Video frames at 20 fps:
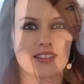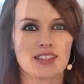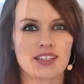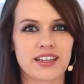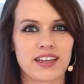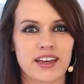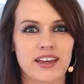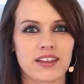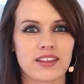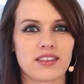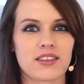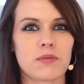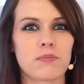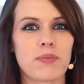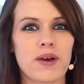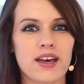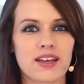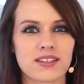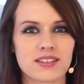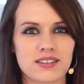to get the
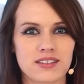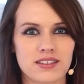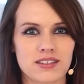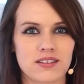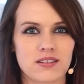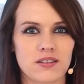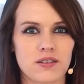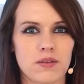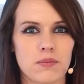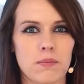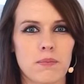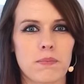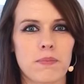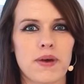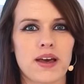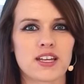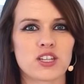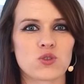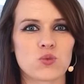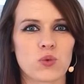best,
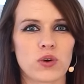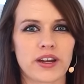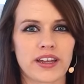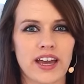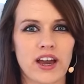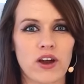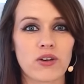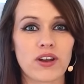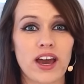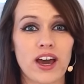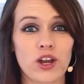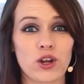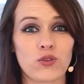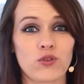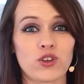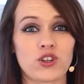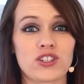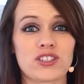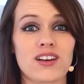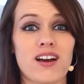best workout out of your